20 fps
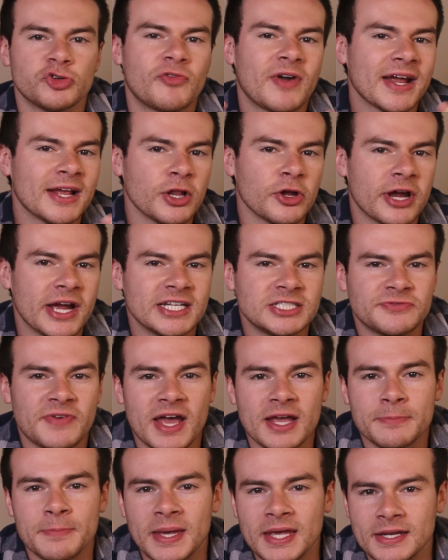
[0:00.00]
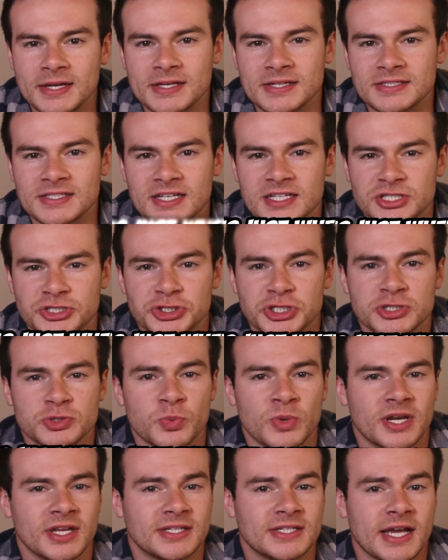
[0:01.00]
regular HVAC maintenance is
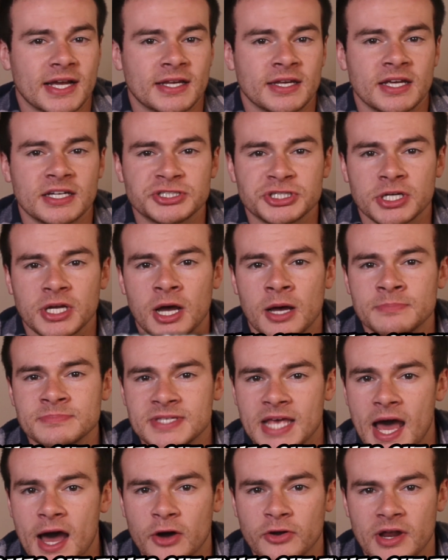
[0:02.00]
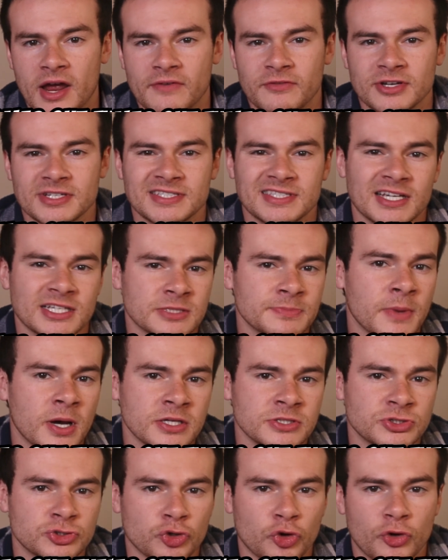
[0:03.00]
just when a technician comes out every 6
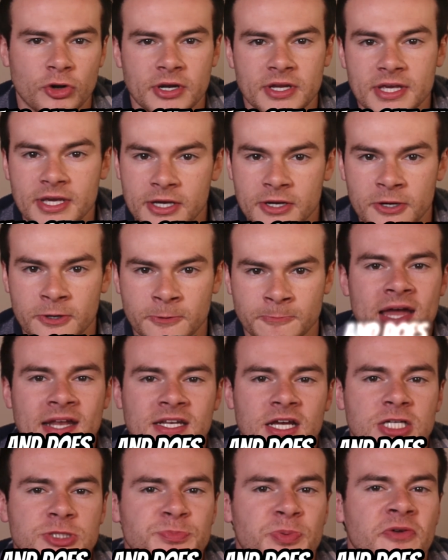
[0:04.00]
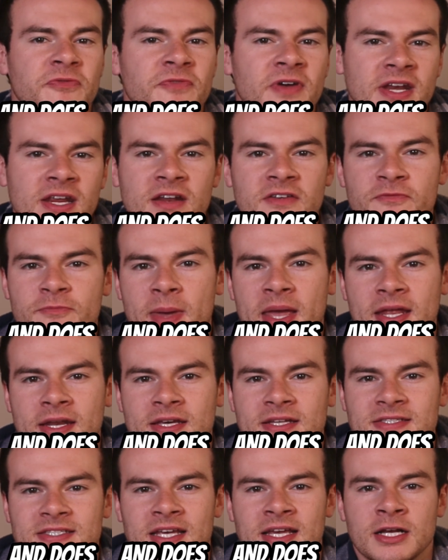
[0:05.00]
months or a year and does preventative
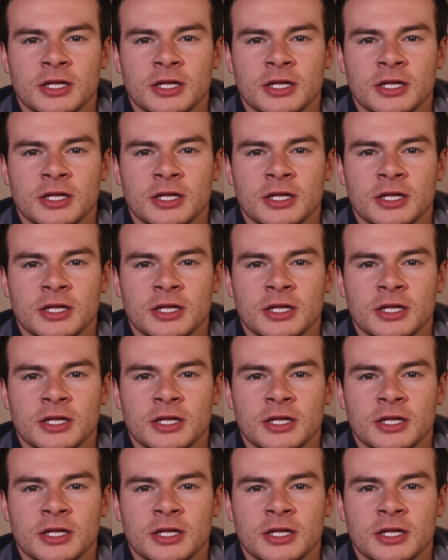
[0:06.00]
maintenance,